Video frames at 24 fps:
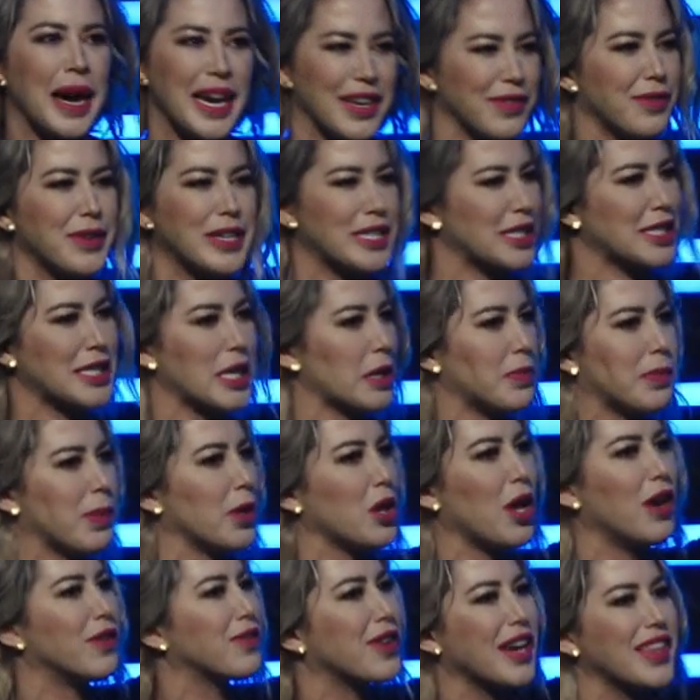mind if we just like
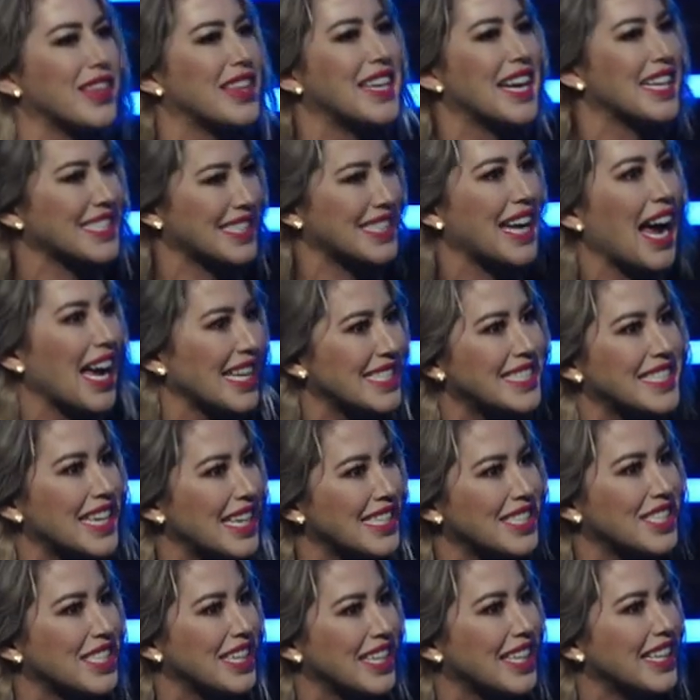pull over at the next gas
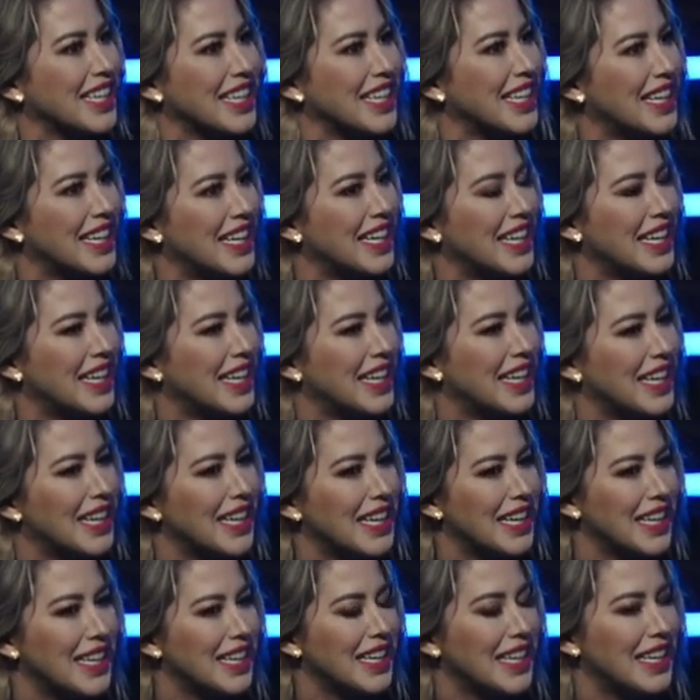station?
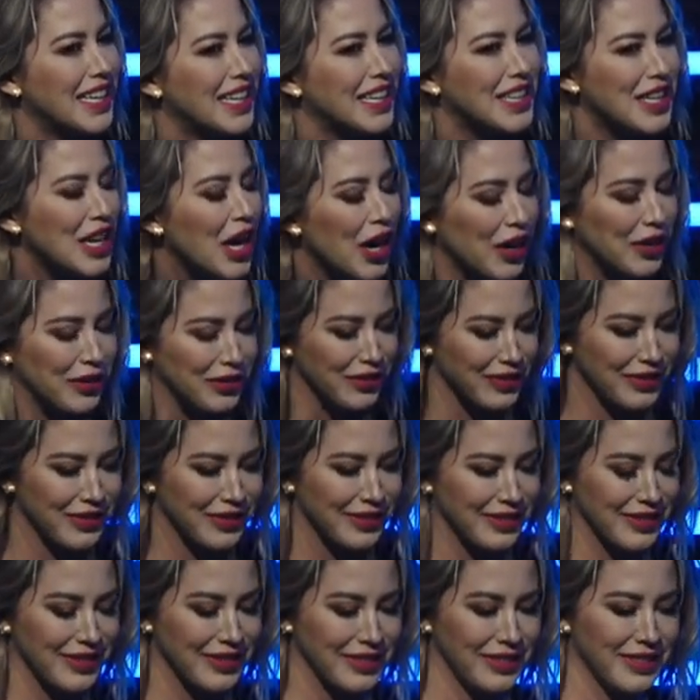No.
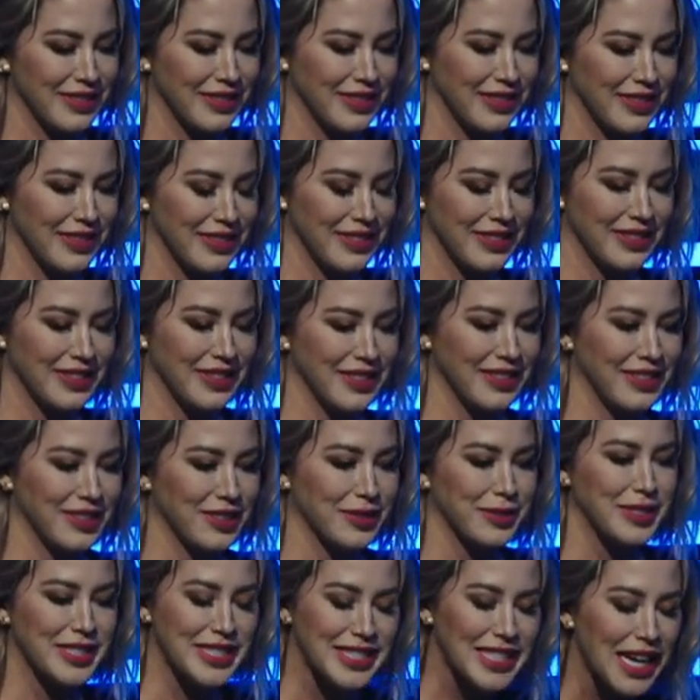
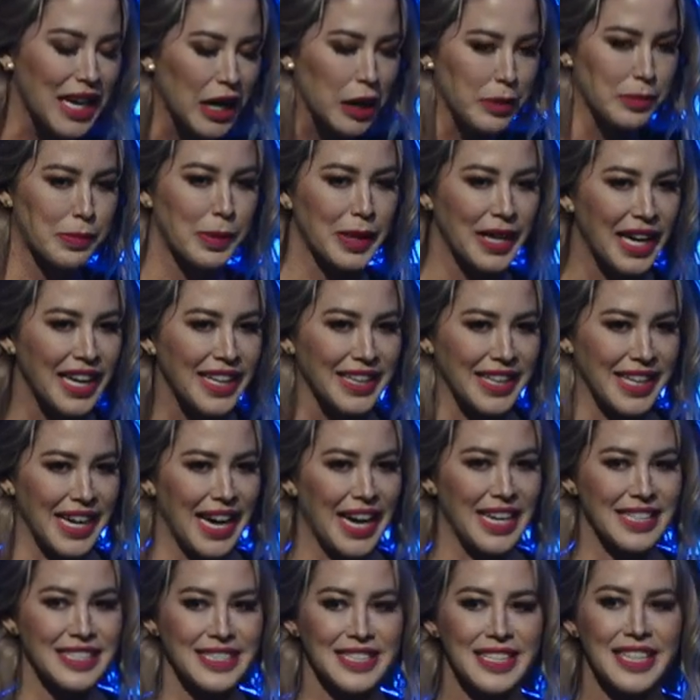So instead, I politely
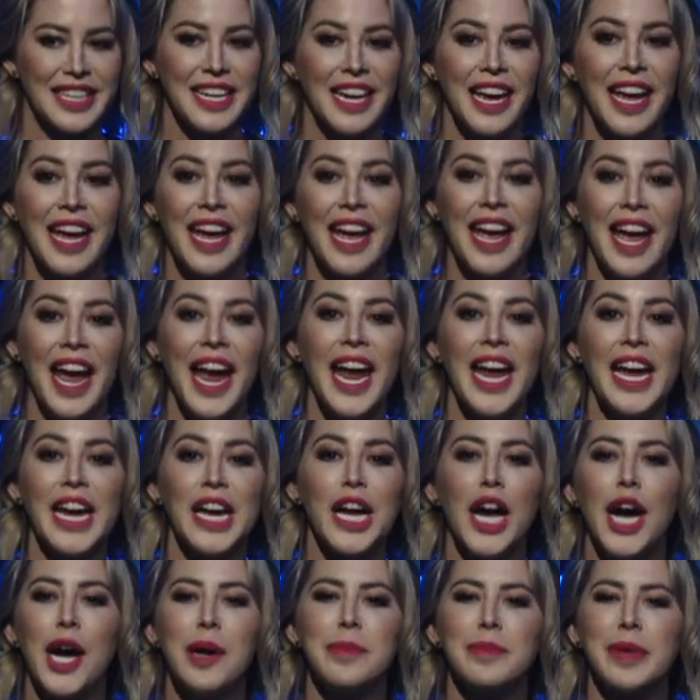ask, hey,
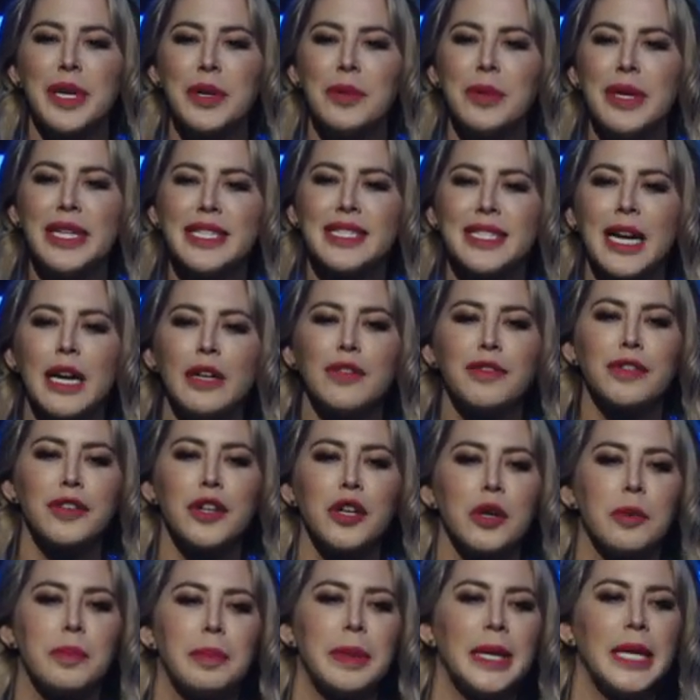can we stop
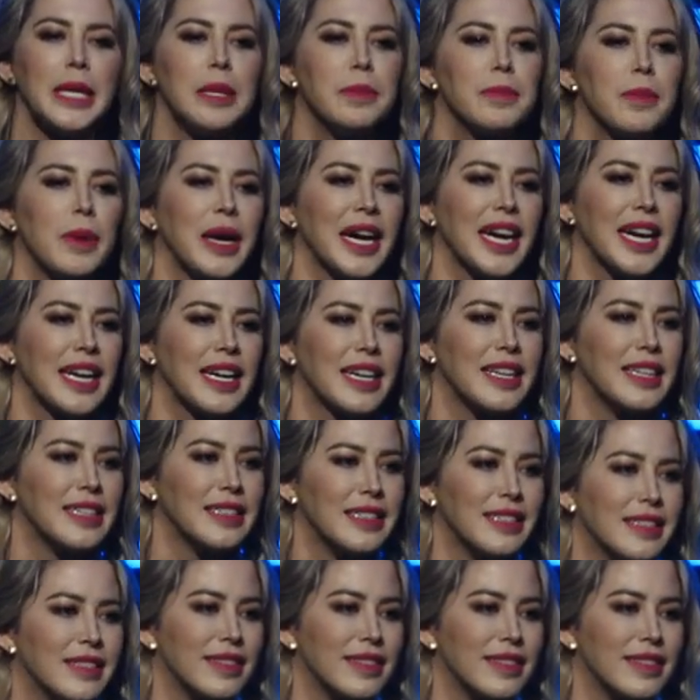for a pee break?